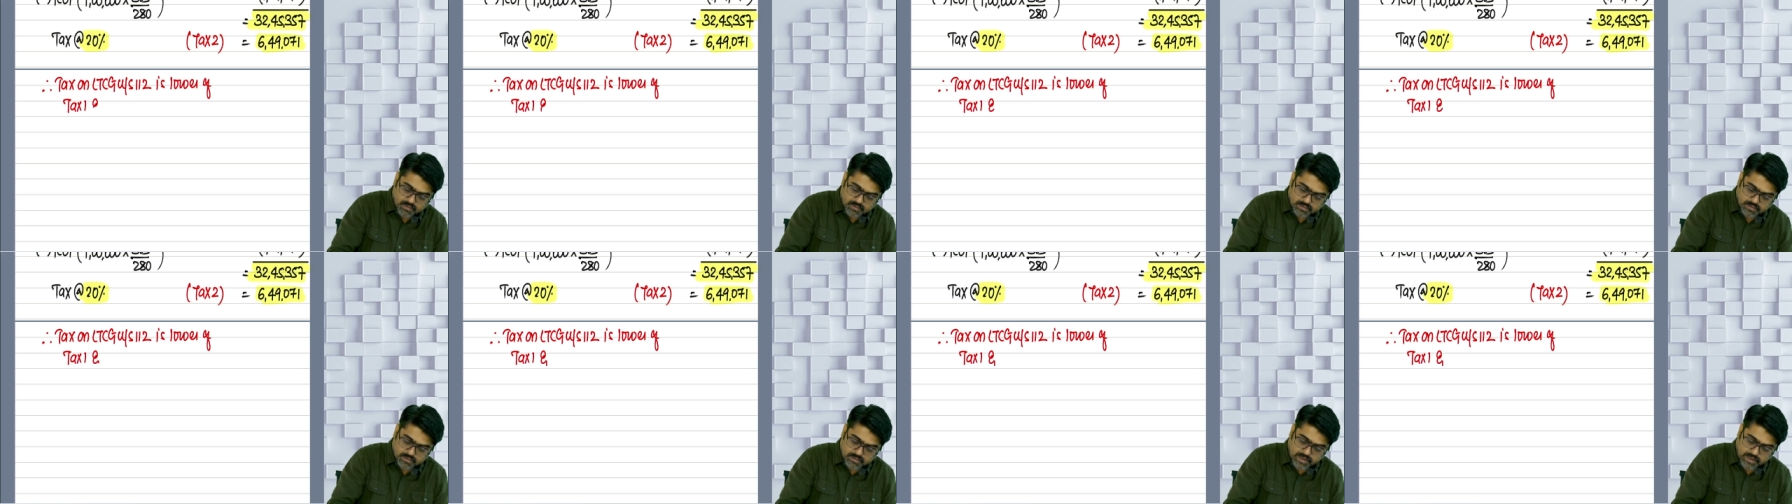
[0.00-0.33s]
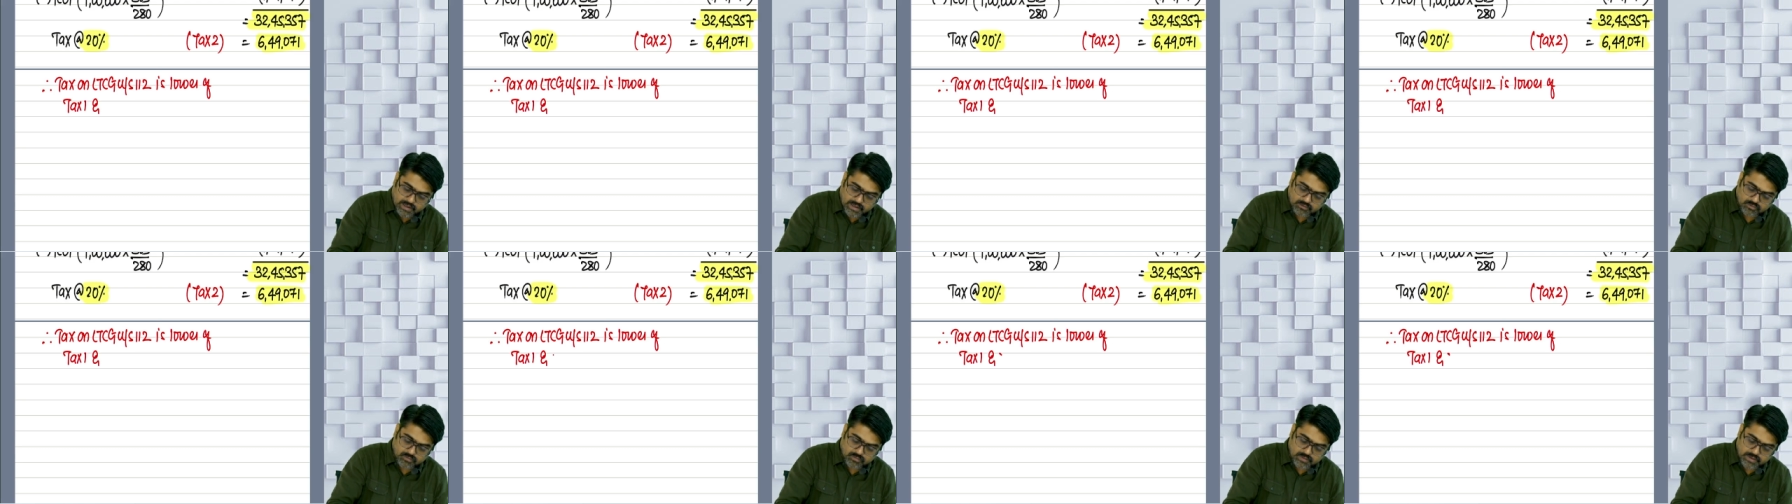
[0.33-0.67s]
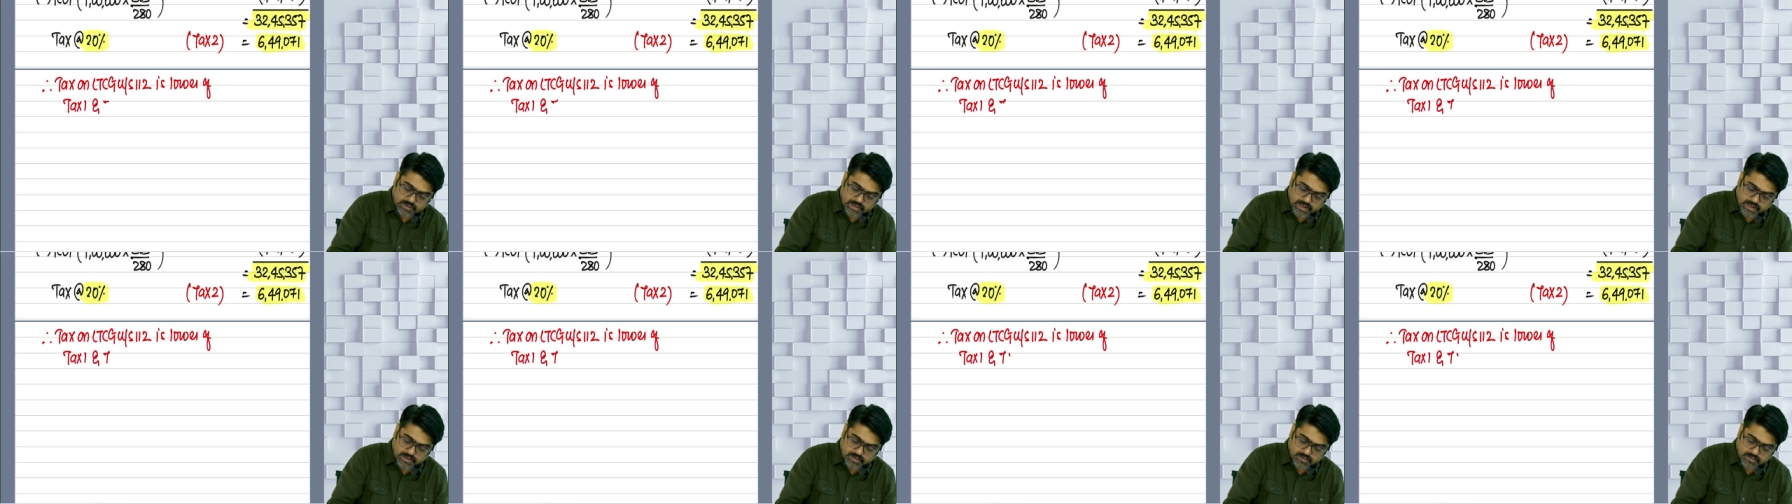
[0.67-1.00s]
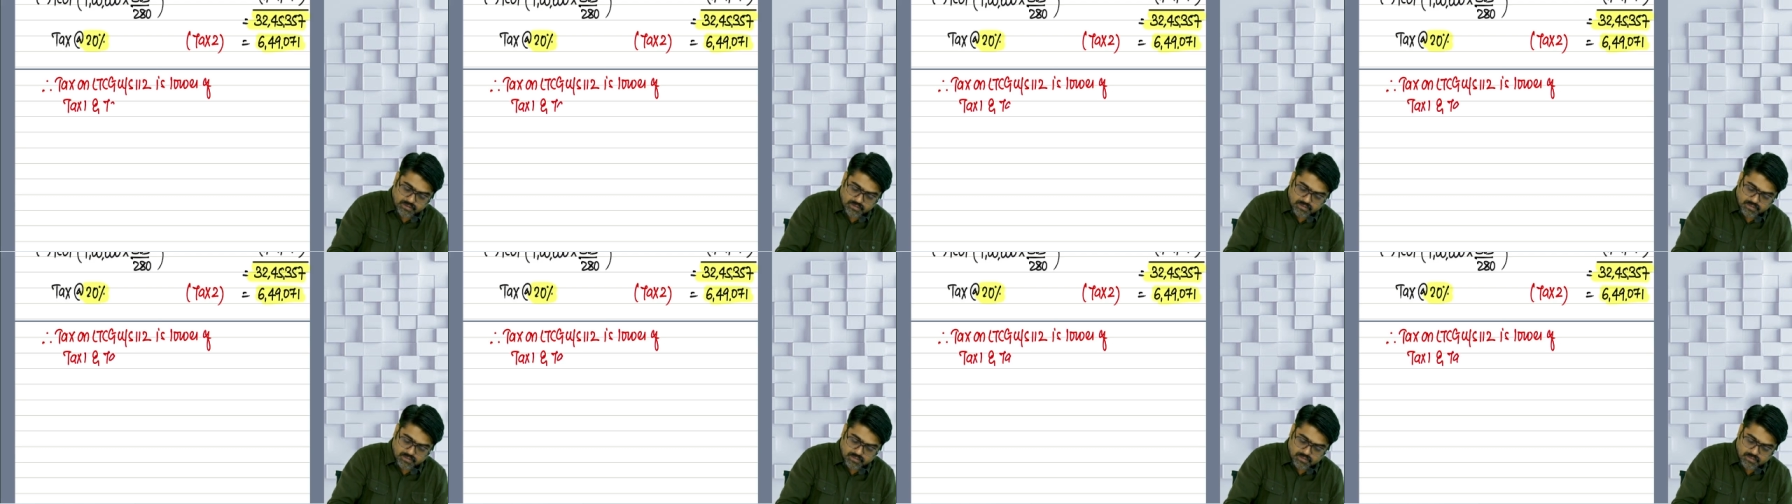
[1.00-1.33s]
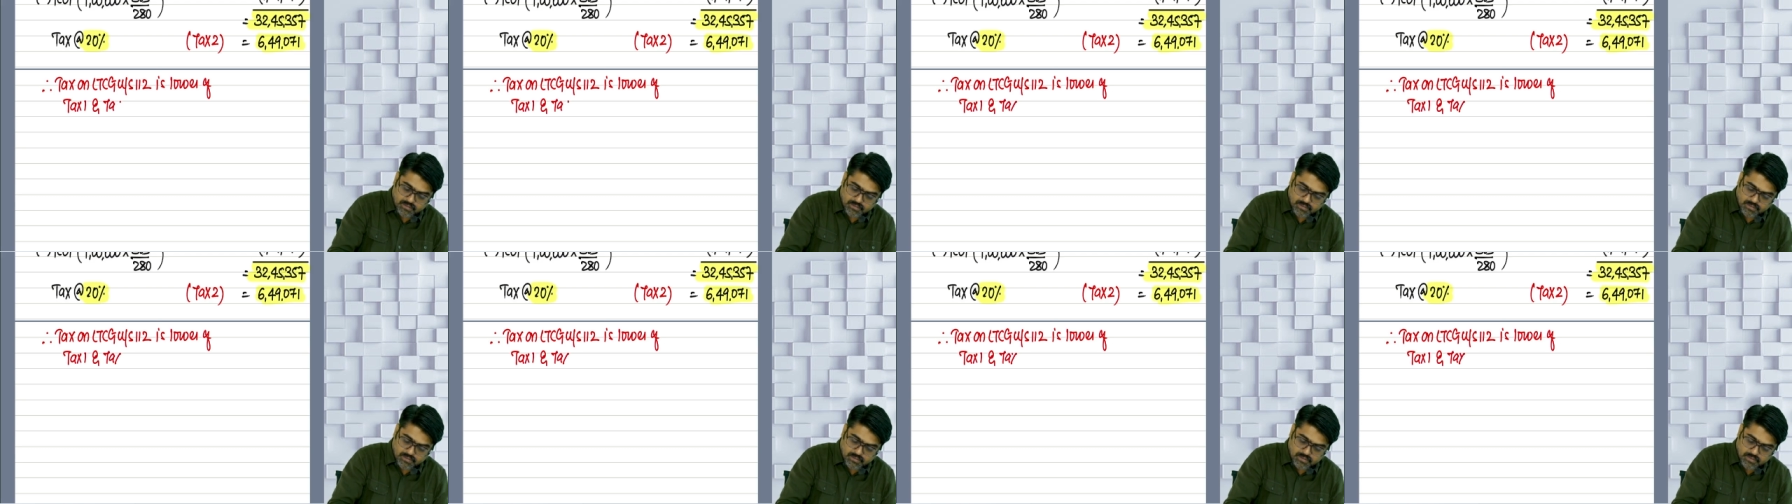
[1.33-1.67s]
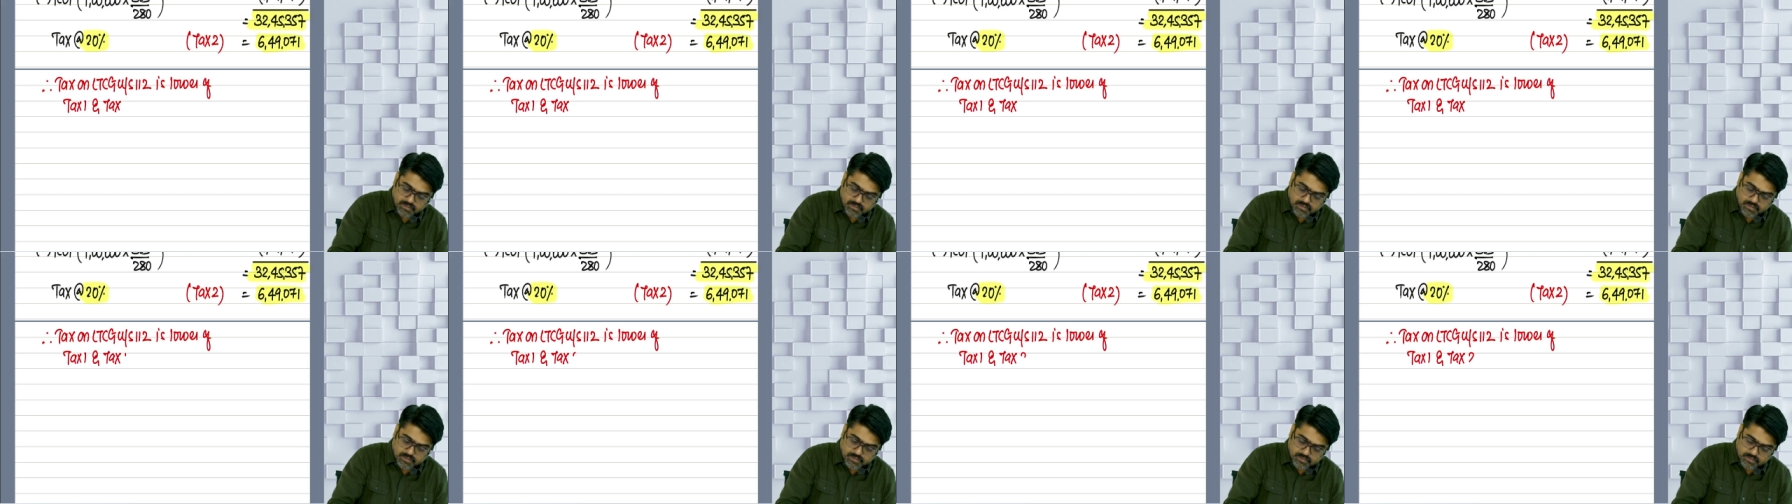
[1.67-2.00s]
tax 1 and
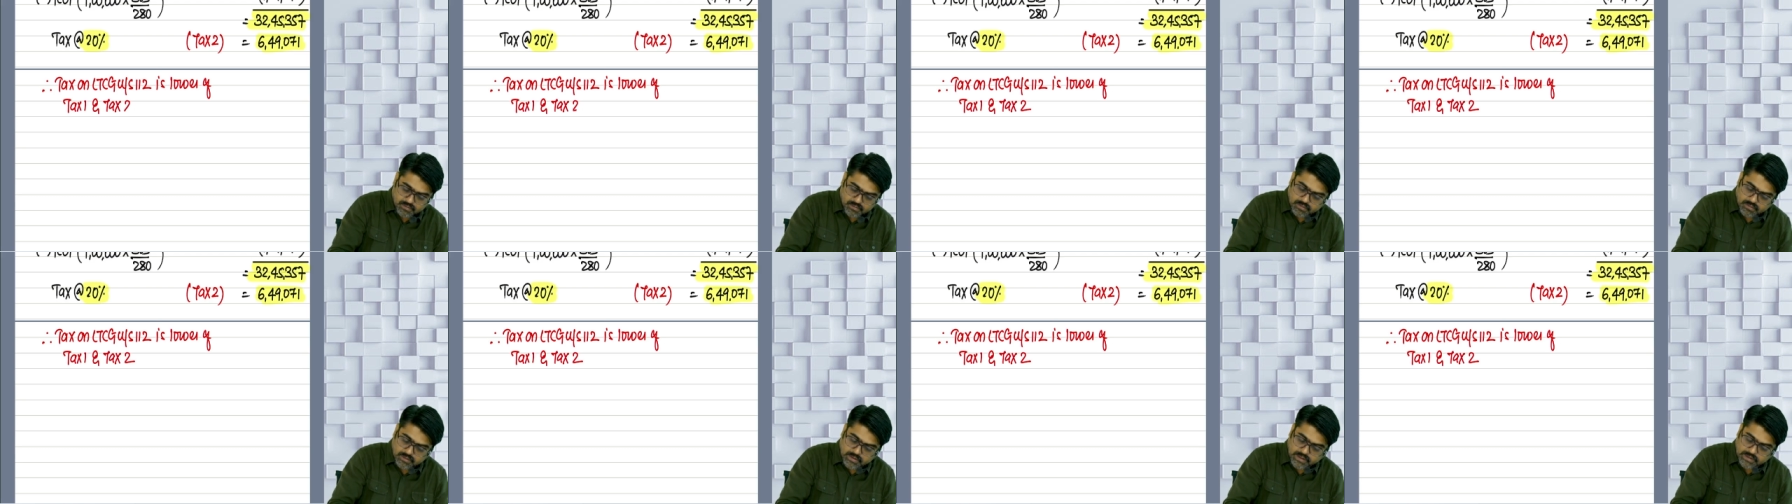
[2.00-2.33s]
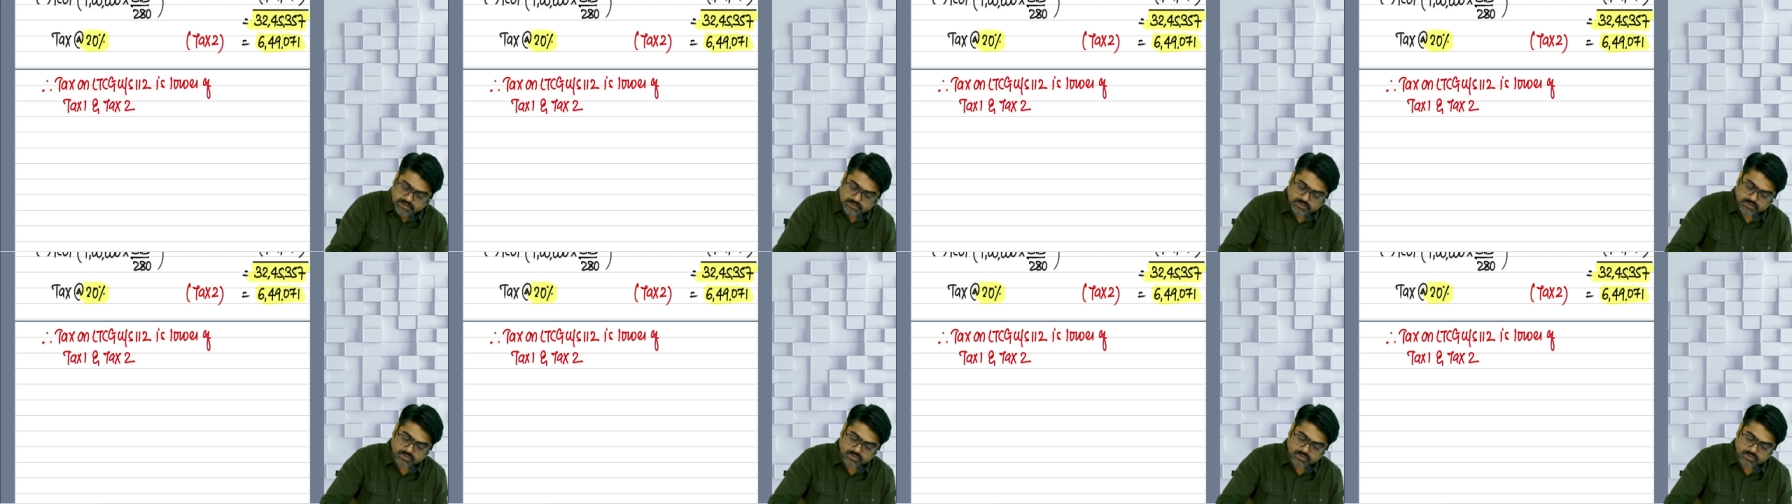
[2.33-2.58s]
tax